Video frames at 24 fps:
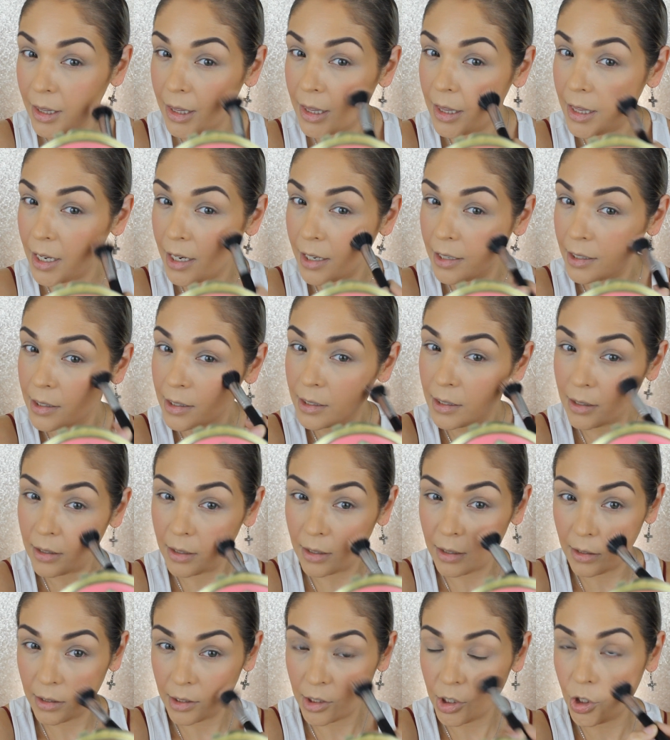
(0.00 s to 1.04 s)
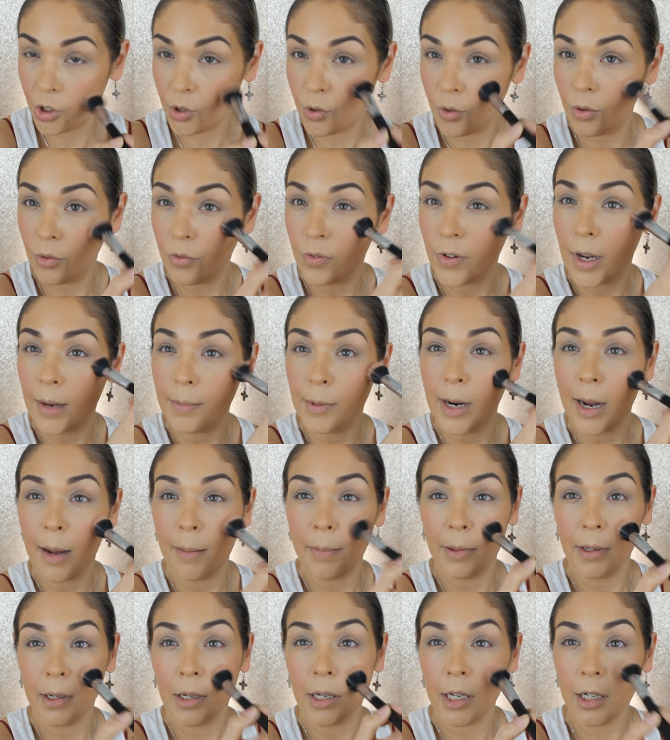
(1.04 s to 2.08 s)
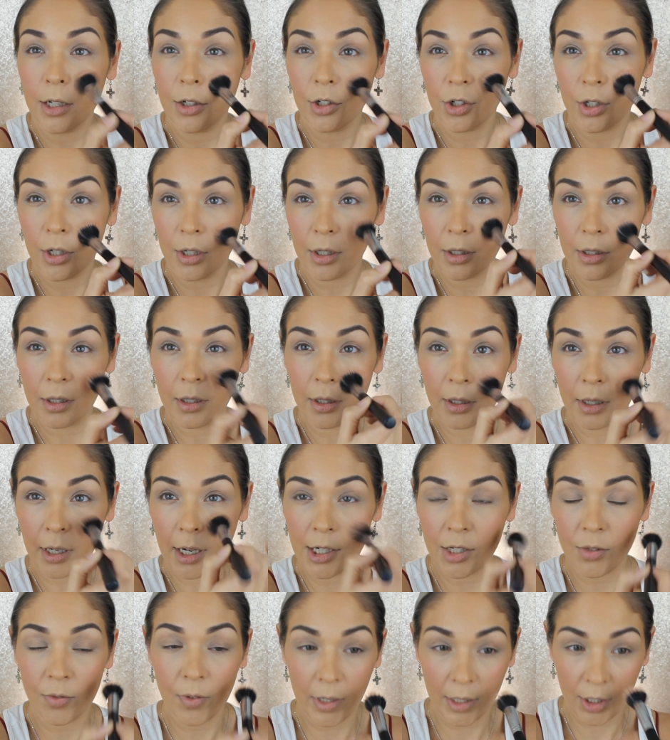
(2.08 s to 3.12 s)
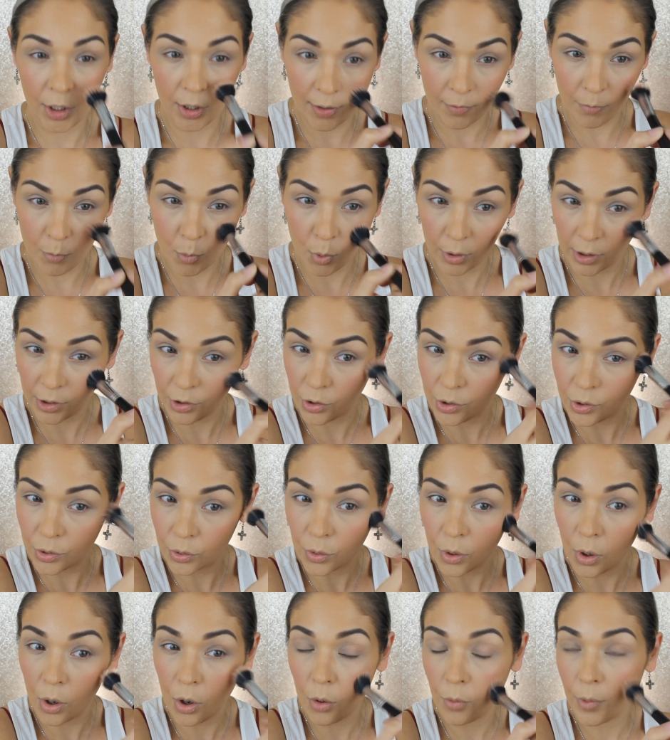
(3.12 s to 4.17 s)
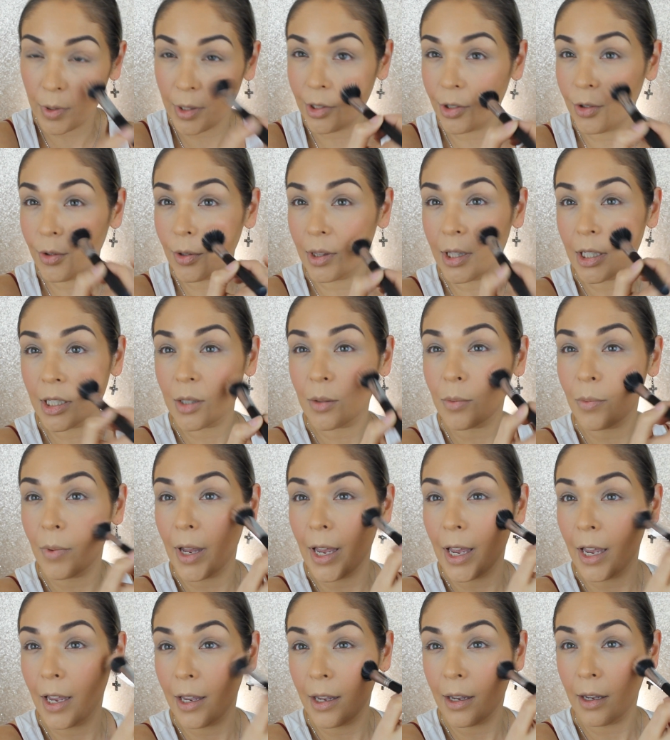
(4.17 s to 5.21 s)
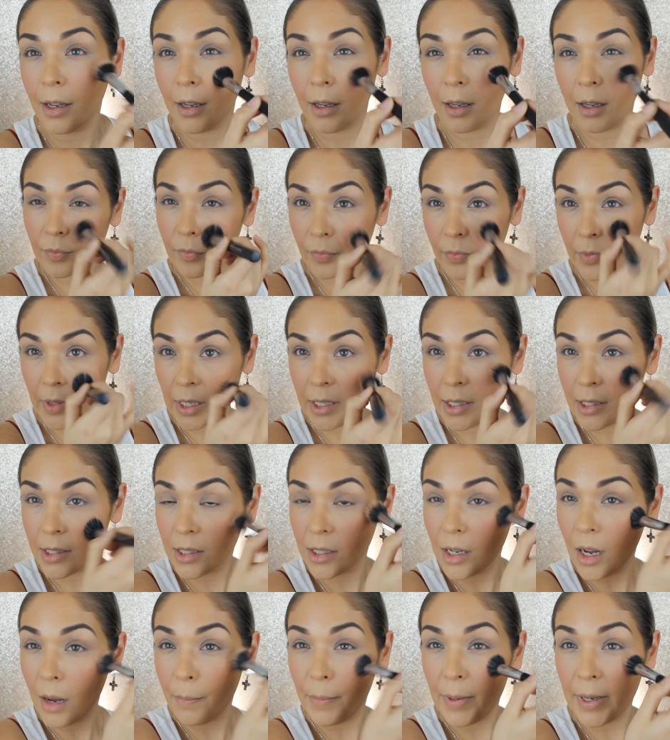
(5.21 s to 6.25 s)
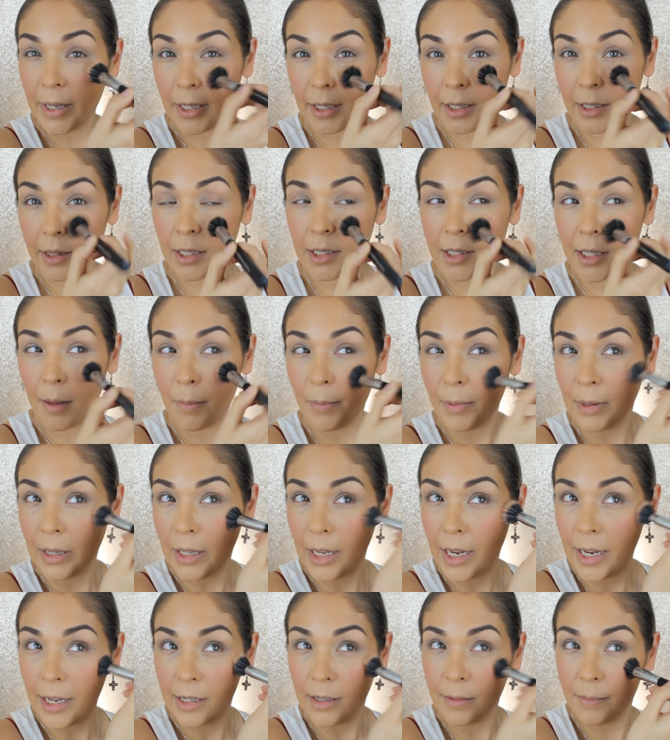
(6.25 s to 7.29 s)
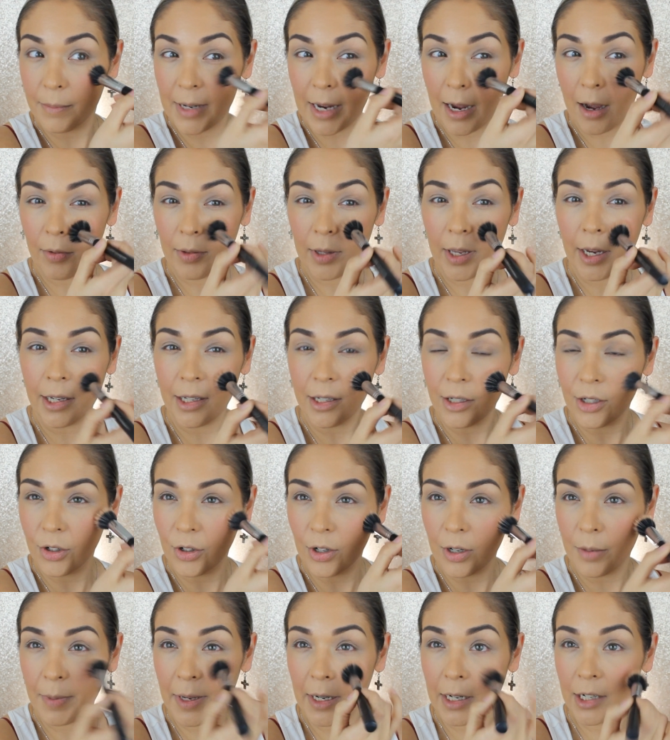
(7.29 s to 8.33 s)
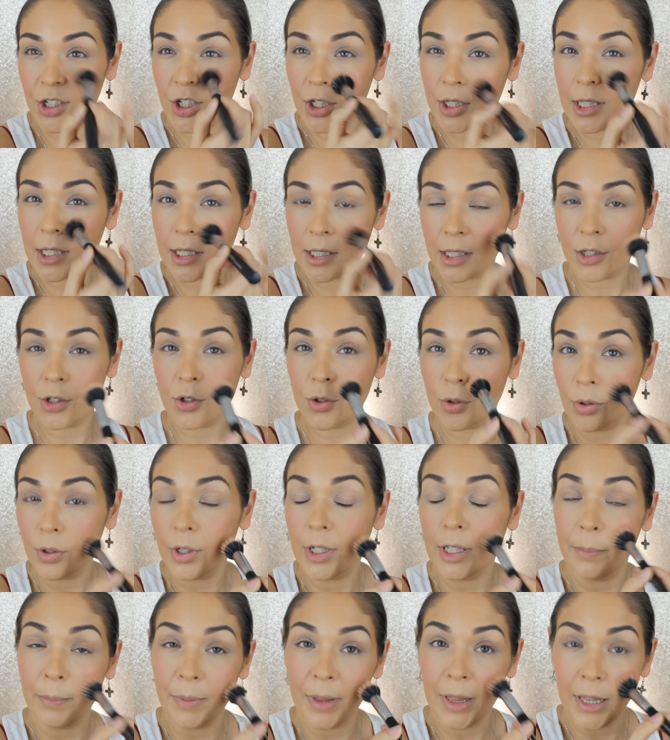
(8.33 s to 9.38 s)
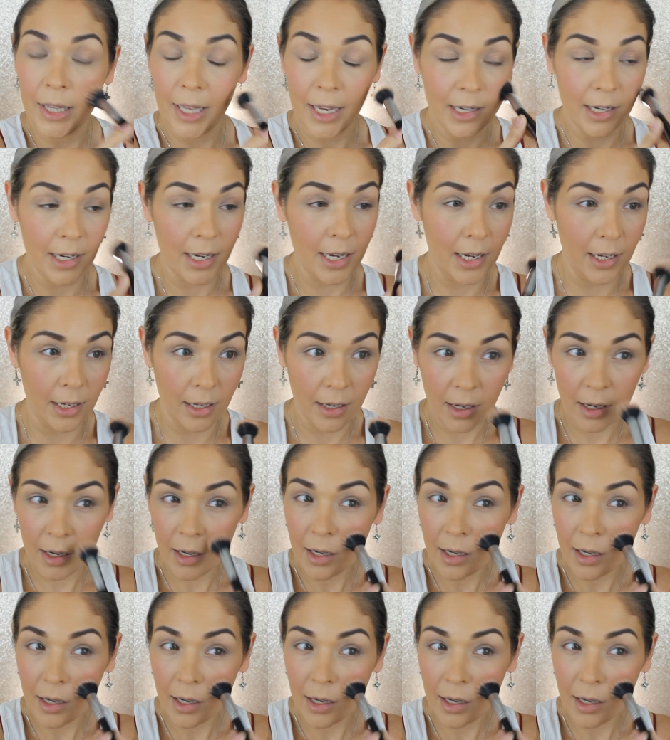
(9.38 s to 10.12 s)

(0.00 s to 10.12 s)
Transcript: this dual fiber application. I just feel like you have more control when you do it this way and it's not picking things up and laying them down like, you know what I mean? It's just, this is truly blending